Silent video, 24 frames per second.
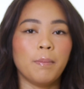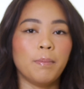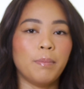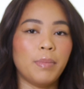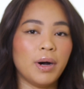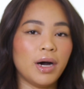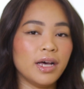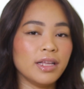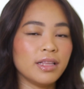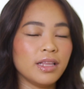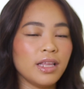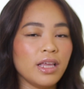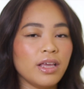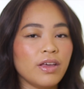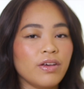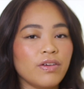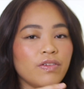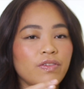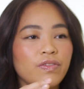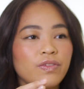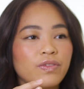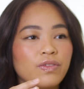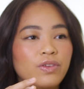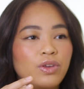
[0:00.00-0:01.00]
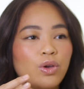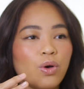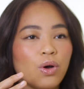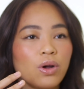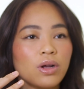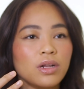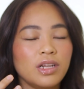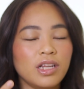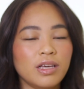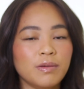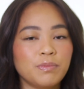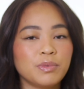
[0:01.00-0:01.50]
But if
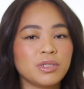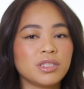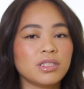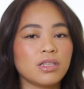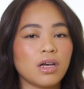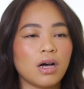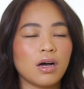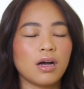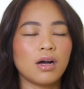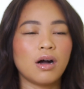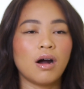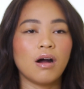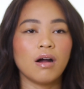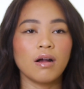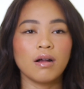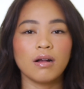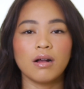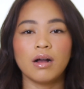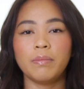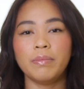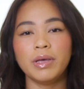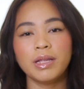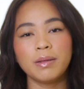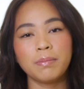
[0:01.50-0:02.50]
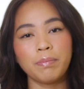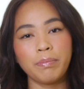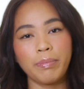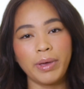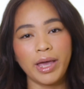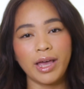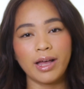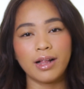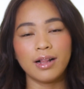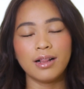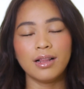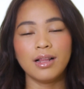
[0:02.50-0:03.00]
your lips are a bit
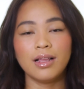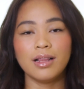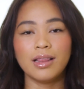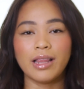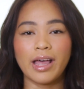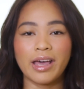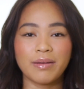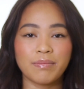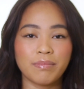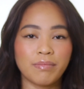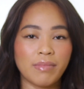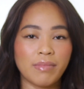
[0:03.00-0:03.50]
pale like